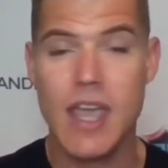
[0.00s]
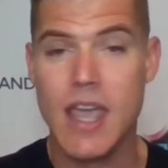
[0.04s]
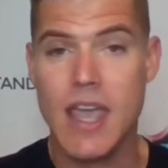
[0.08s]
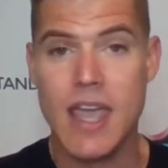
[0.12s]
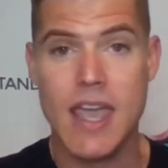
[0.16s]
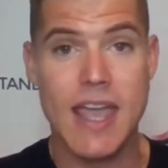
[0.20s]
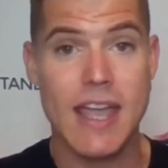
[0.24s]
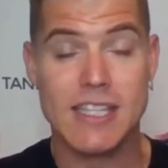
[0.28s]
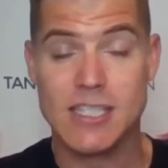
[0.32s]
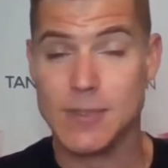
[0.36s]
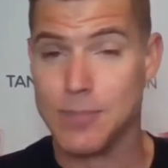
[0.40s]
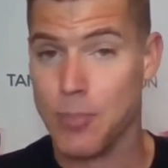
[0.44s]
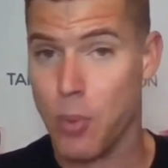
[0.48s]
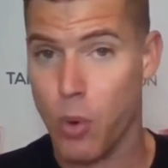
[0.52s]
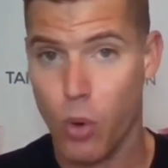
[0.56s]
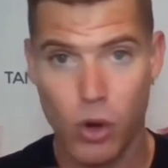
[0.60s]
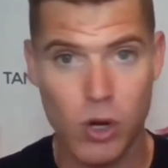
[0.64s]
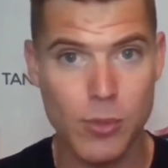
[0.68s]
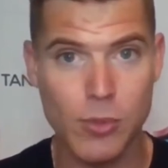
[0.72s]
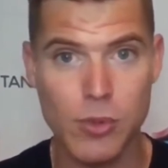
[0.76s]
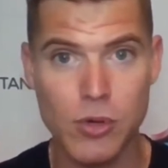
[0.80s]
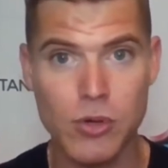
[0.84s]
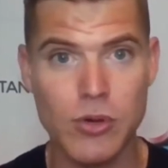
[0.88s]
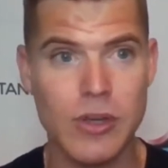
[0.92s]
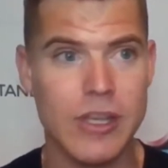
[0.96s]
It's
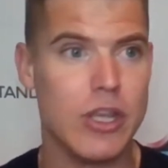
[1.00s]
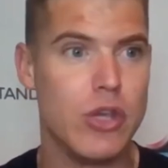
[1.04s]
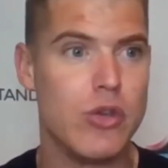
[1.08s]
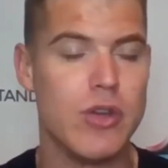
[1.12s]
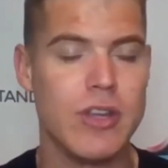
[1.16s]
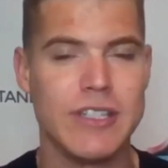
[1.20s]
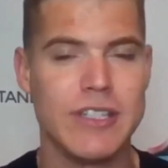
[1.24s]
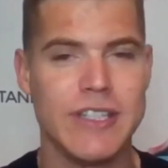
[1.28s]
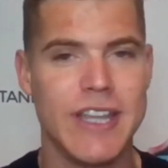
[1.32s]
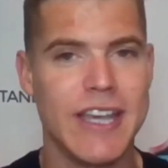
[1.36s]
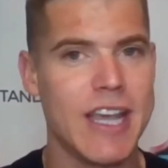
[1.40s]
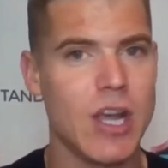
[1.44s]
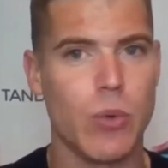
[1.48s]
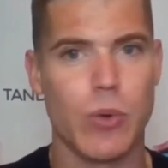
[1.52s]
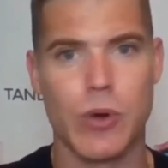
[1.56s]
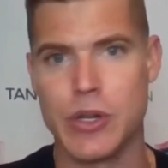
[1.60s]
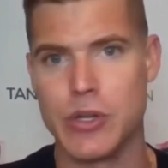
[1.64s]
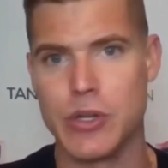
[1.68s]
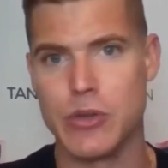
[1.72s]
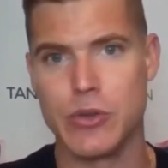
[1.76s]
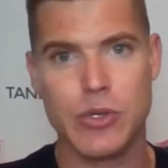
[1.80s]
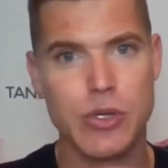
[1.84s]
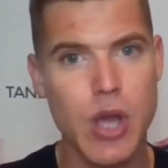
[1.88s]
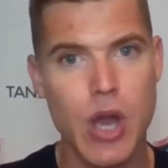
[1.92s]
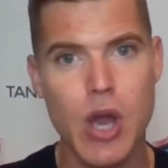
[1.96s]
portable. You can take it where you
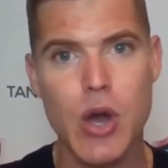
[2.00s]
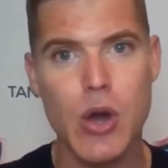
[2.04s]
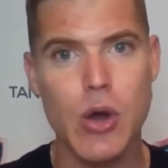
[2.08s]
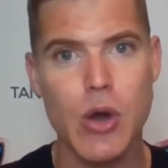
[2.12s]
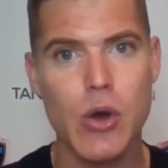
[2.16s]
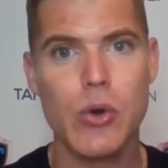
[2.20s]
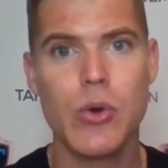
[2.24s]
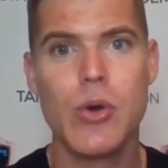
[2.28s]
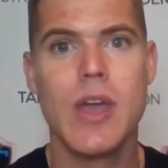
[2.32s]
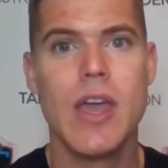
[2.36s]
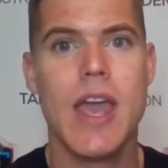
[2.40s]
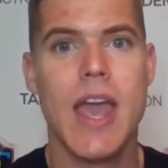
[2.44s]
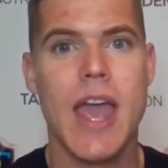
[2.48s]
go,